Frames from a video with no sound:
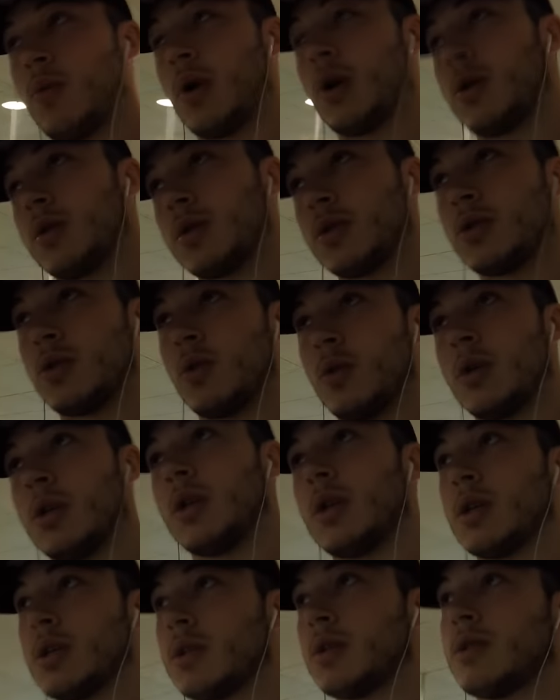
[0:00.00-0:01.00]
Whilst
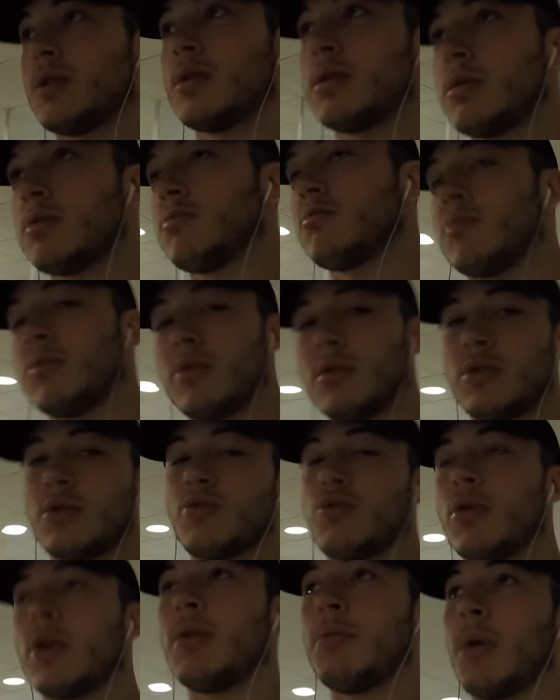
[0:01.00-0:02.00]
doing this
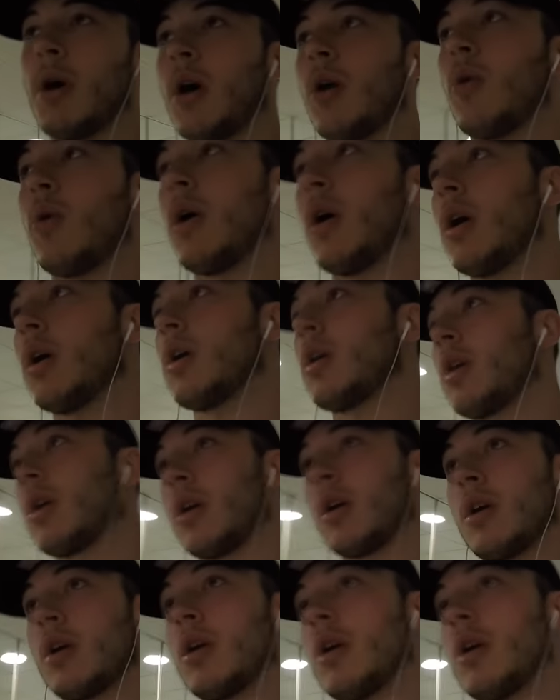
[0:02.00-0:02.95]
three mile hike